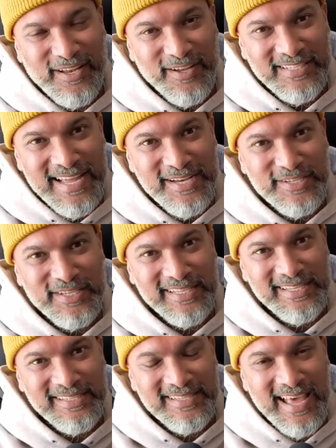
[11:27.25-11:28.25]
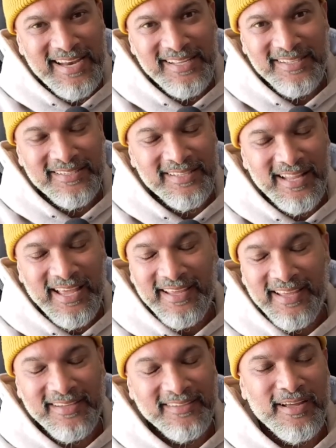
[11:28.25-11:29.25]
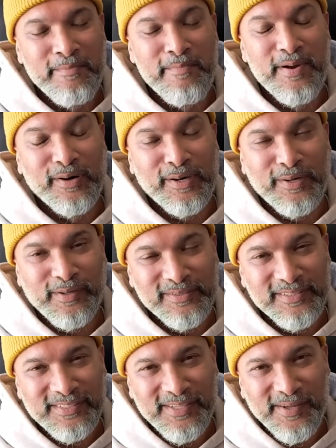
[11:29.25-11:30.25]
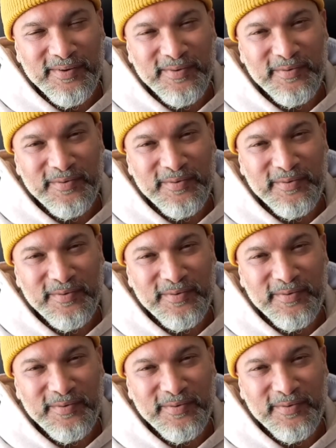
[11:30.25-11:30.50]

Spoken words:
Los Angeles, that is like a miracle. So